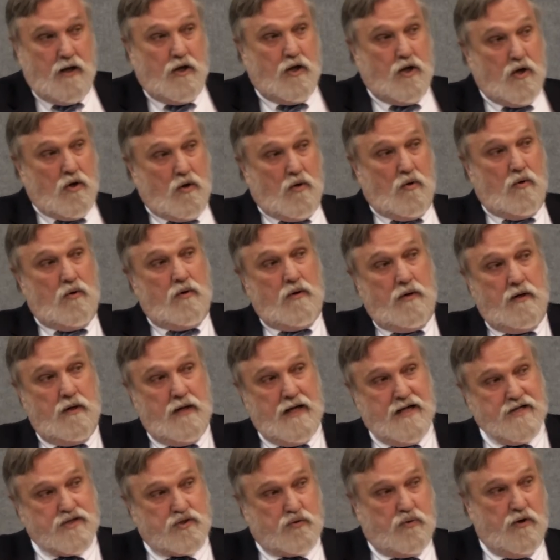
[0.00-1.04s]
You,
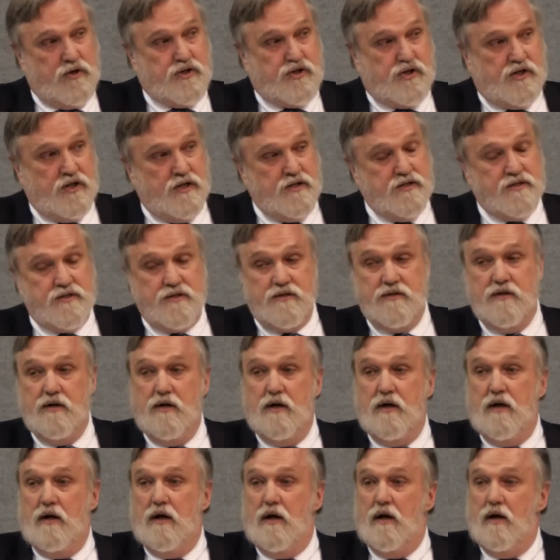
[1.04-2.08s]
as Christians,
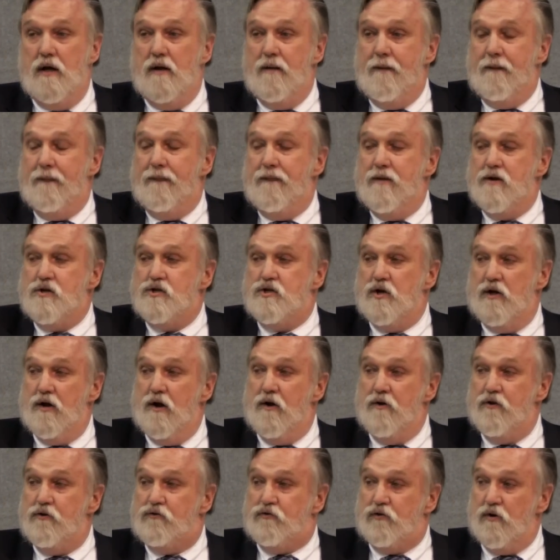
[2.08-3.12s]
shall
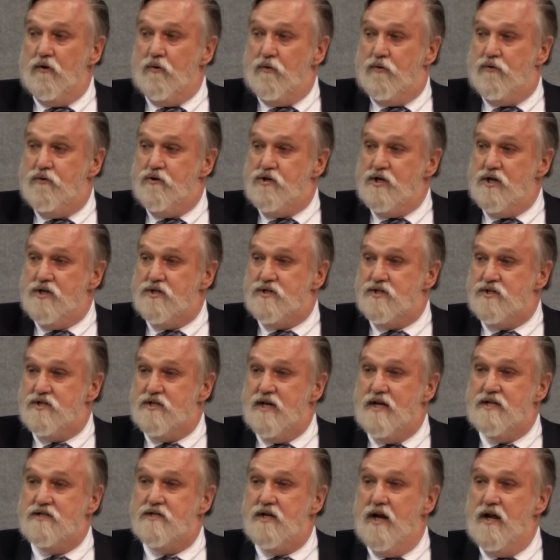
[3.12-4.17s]
know the truth, Jesus
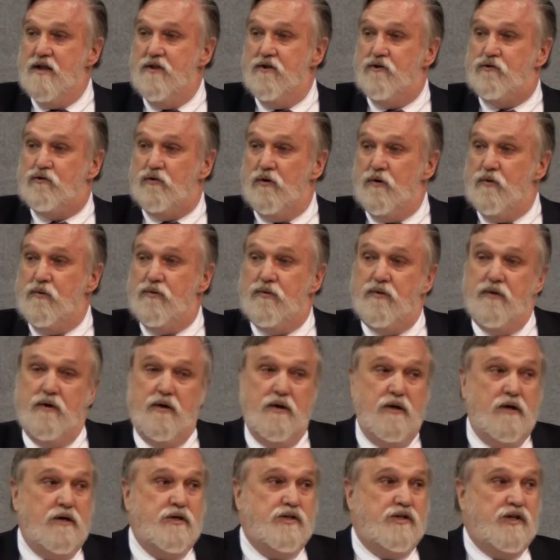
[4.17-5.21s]
says, and the truth
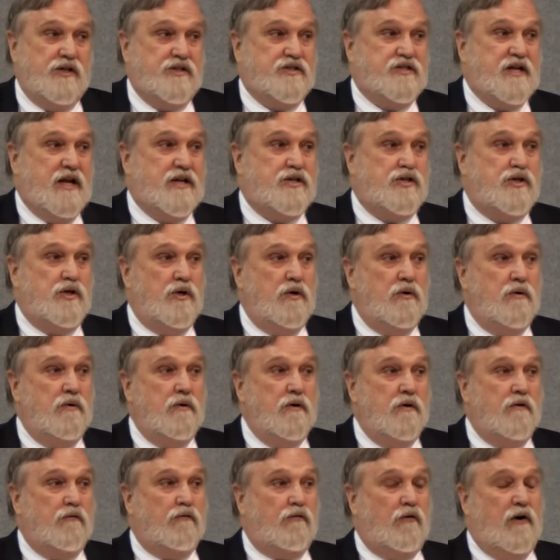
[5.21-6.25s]
shall set you
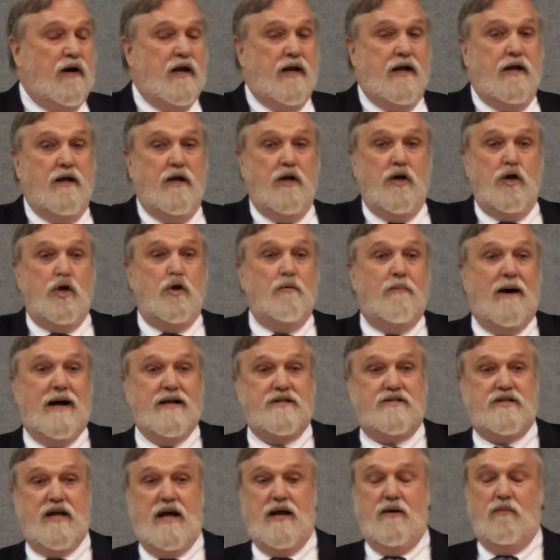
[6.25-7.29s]
free. You
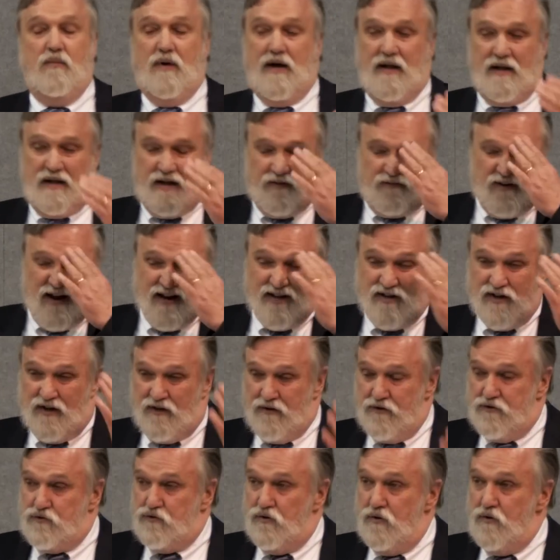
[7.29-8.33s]
might say, well, if I
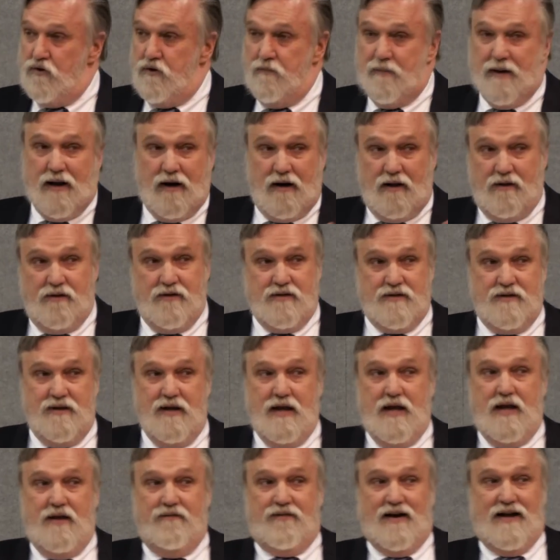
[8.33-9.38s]
tell the truth about all these,
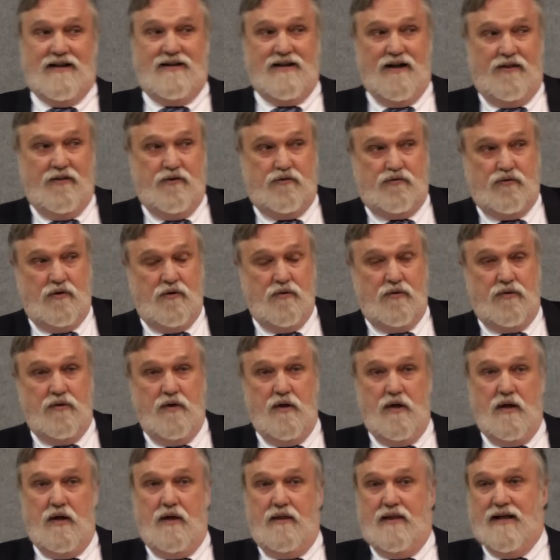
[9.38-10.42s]
if I tell the truth,
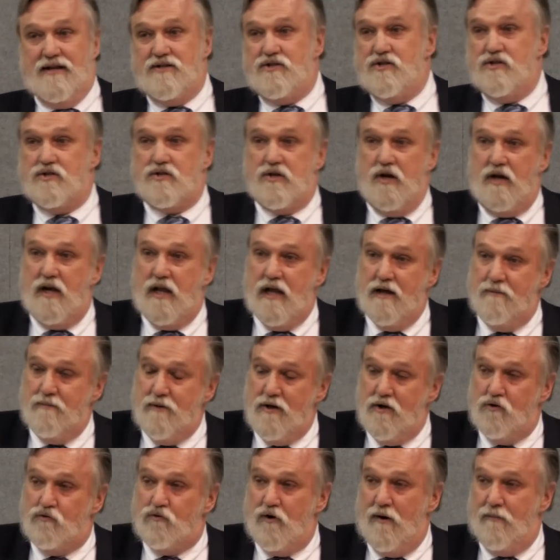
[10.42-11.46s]
that's just going to get
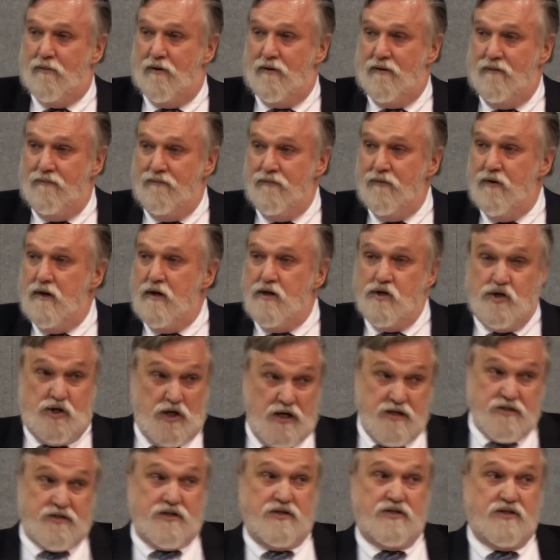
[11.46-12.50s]
me in trouble.
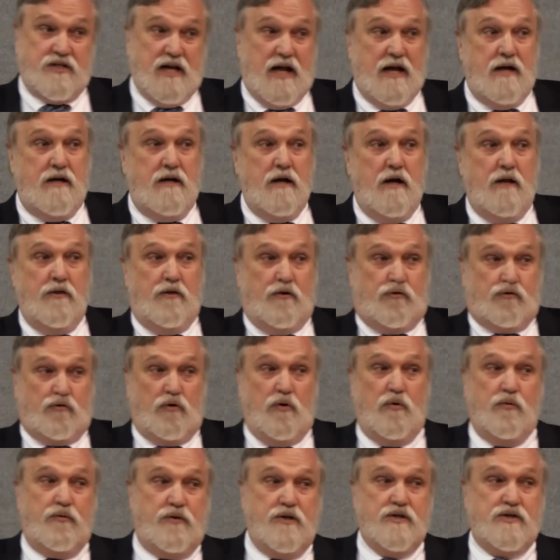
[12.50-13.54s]
Jesus said, the
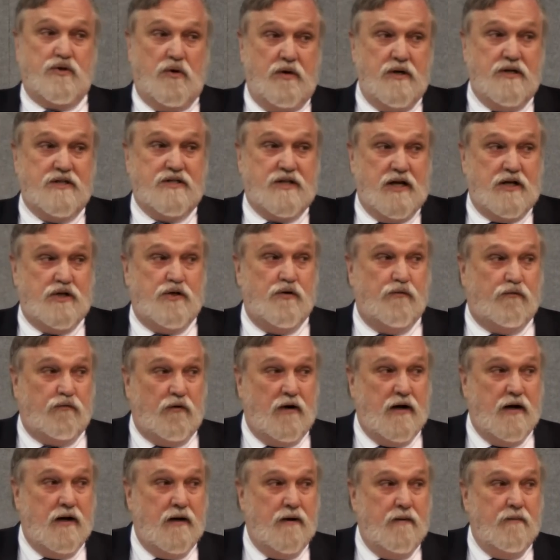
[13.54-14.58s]
truth is going to set you
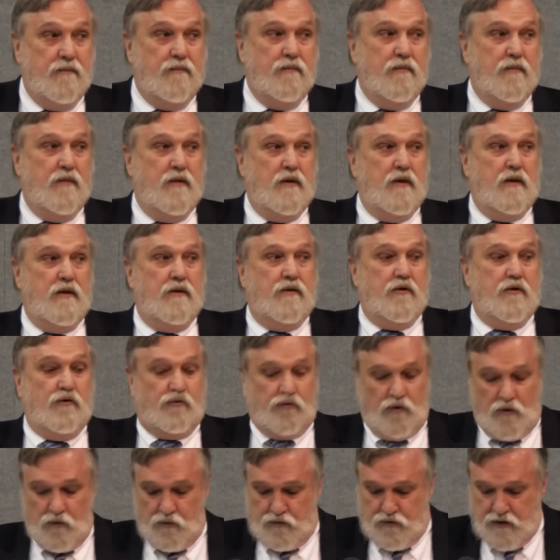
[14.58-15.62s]
free. The
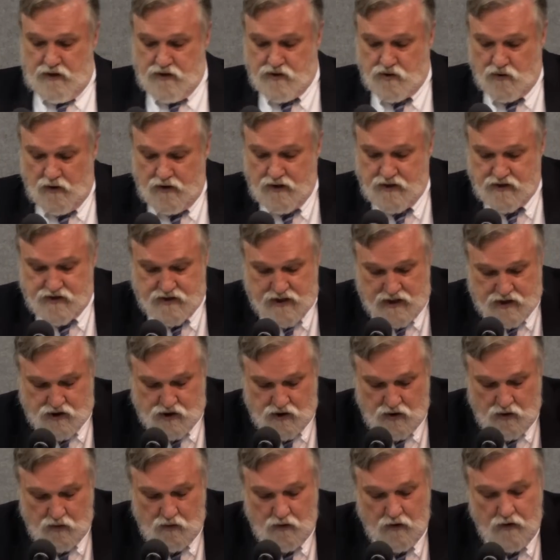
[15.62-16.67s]
truth is going to
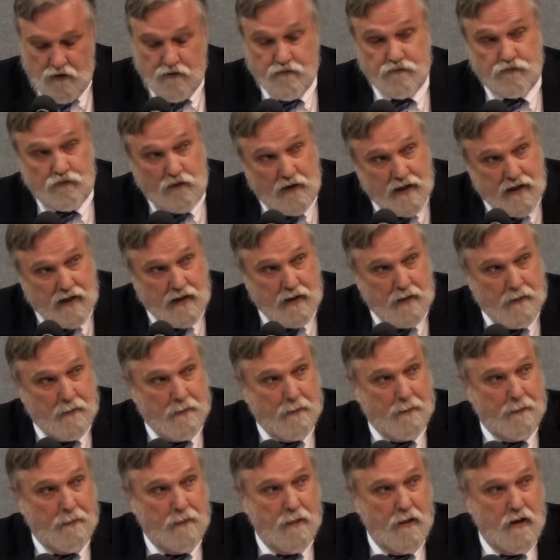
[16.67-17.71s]
set you free.
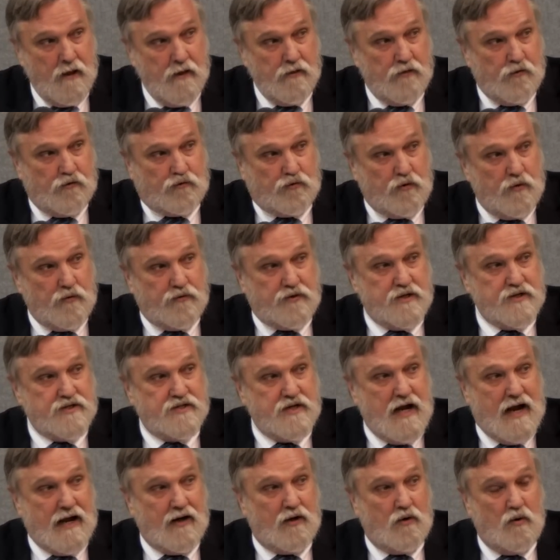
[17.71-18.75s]
The truth is
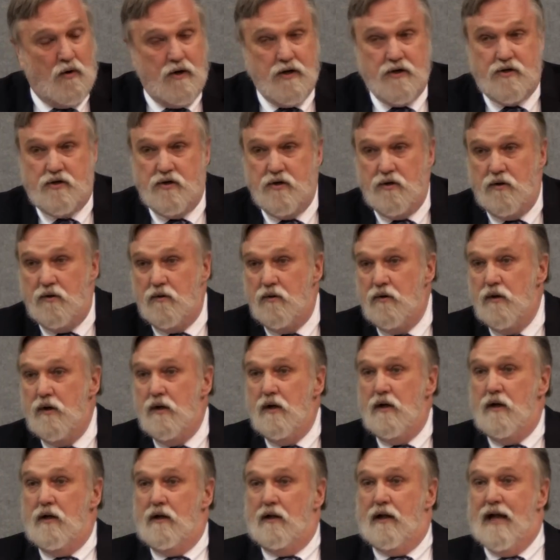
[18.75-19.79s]
not going to
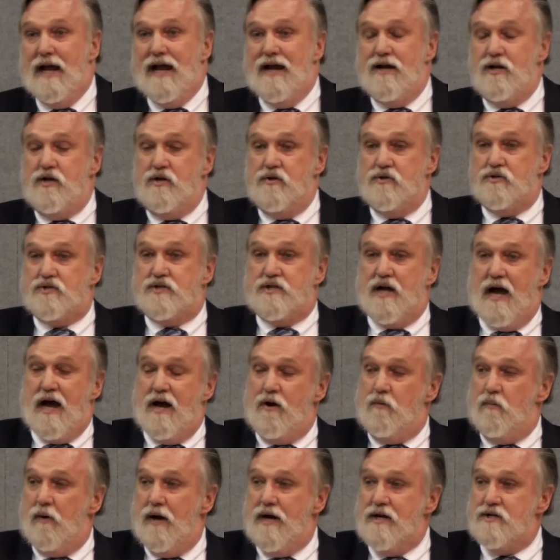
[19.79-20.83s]
land you
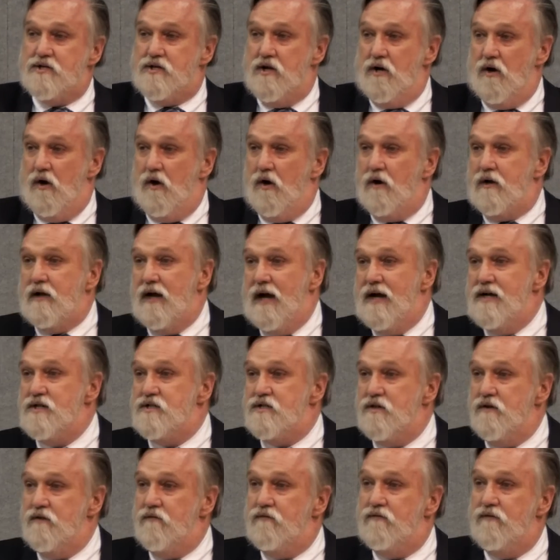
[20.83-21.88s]
sideways in all
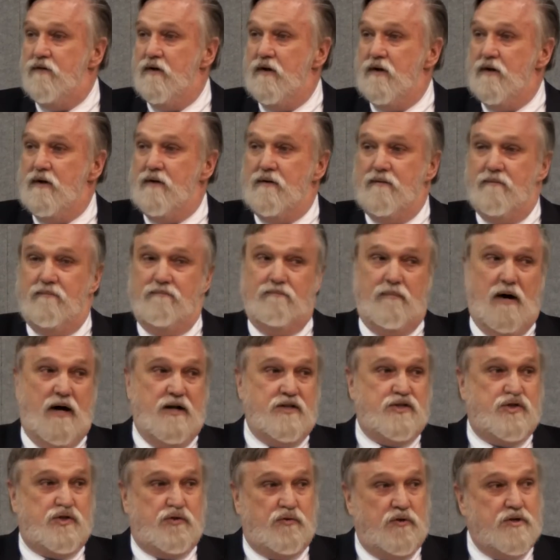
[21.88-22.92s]
kinds of
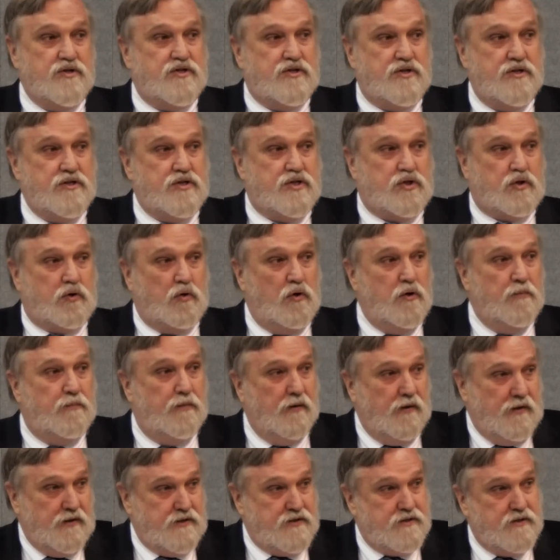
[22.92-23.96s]
monstrous
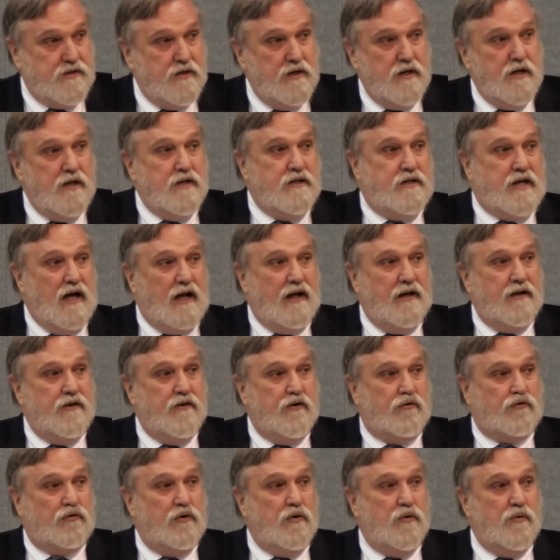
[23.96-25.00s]
scruples. Telling
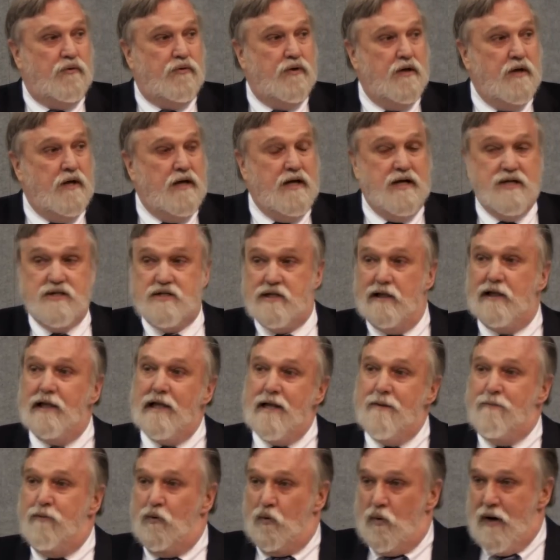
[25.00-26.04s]
the truth is
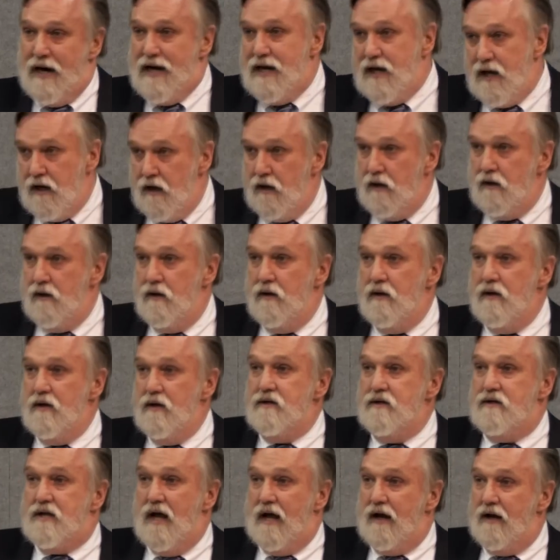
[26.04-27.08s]
liberating.
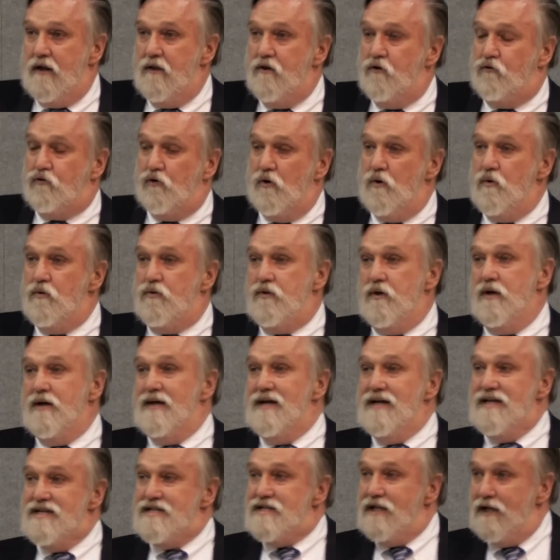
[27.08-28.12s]
Telling the truth
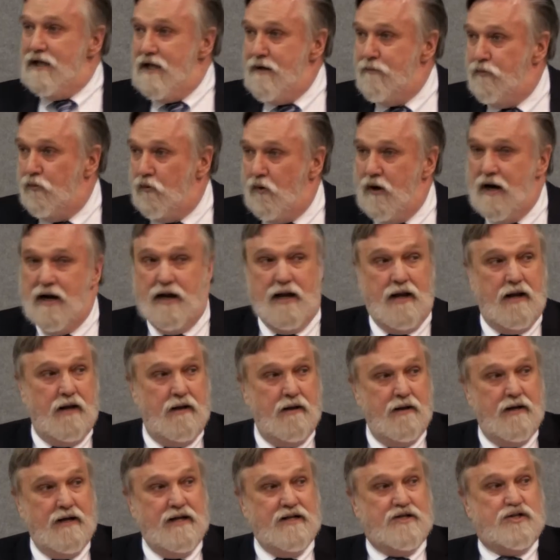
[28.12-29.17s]
is liberating.
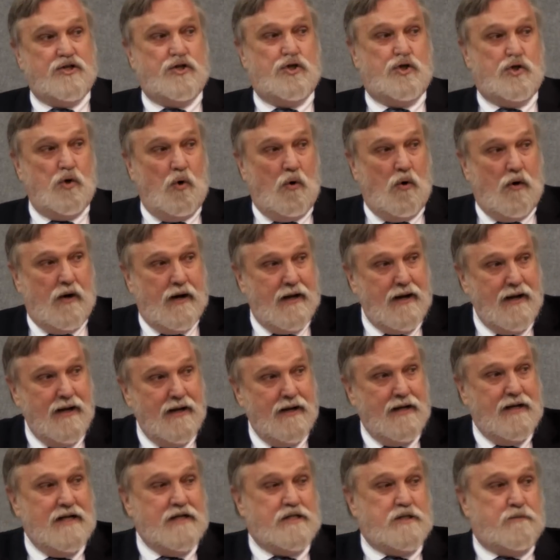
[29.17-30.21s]
It's joy,
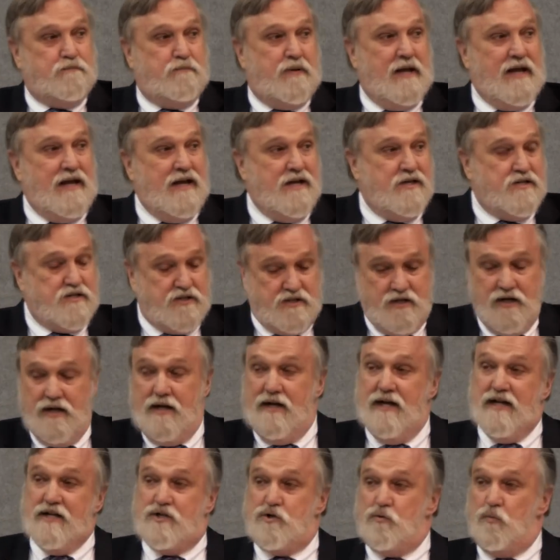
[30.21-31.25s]
it's peace,
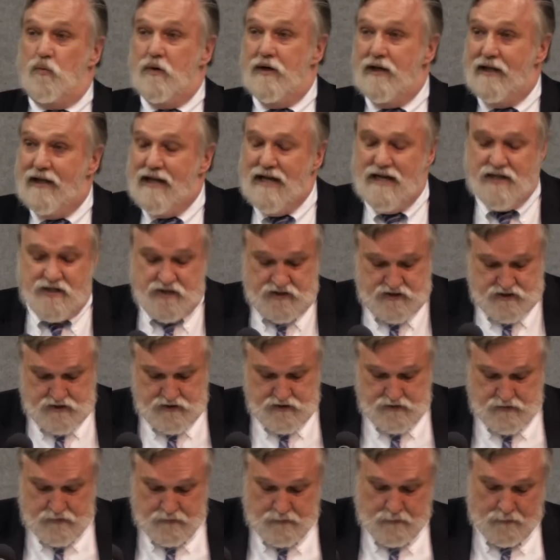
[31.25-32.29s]
it's release.
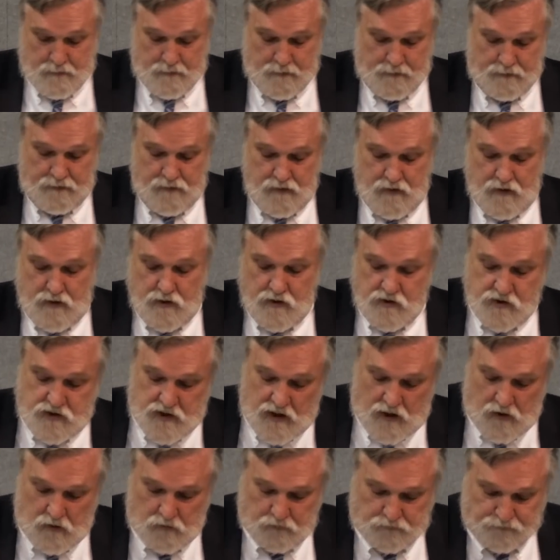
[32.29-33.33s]

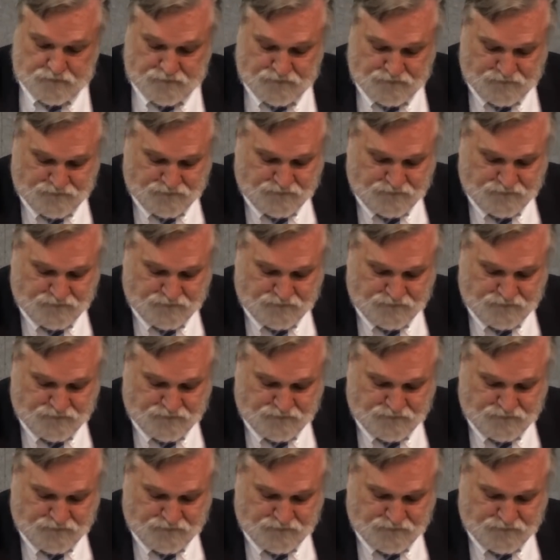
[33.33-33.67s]
So,